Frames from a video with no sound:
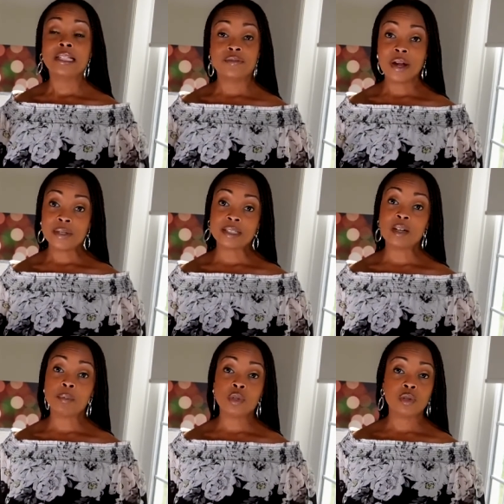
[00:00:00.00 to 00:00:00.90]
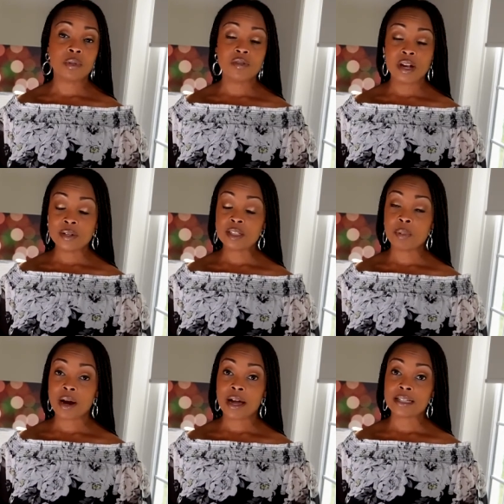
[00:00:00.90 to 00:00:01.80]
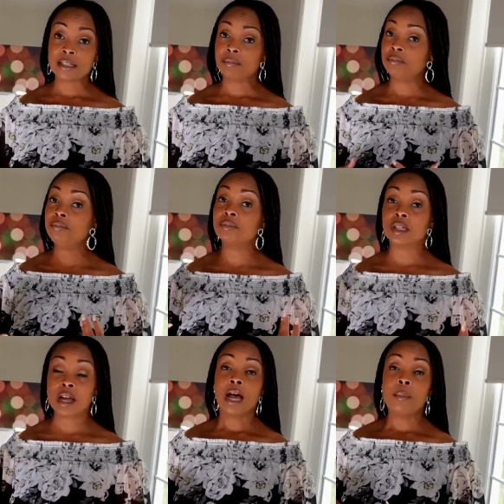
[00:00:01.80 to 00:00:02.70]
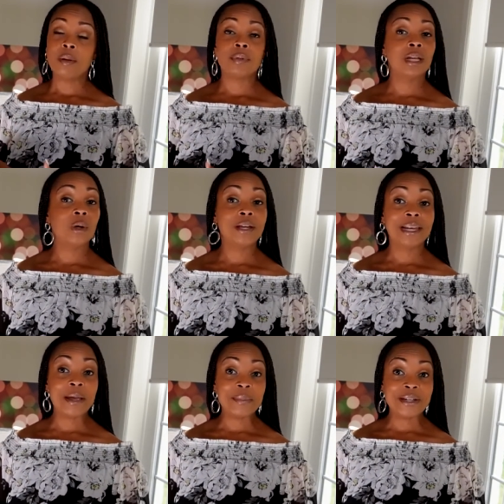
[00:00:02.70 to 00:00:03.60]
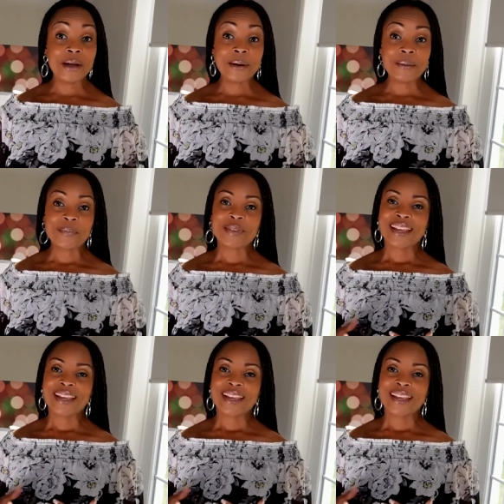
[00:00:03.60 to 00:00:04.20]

It's very simple. You'll be very surprised. Comment below and let me know.